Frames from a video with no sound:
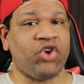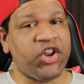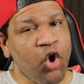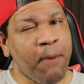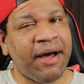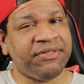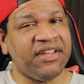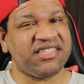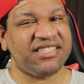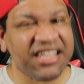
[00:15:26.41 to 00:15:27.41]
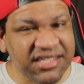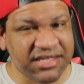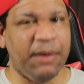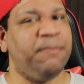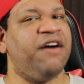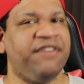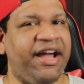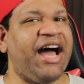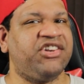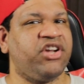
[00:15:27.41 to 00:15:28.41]
so I know about the system of a
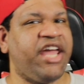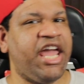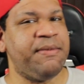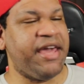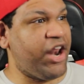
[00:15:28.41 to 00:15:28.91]
gacha game,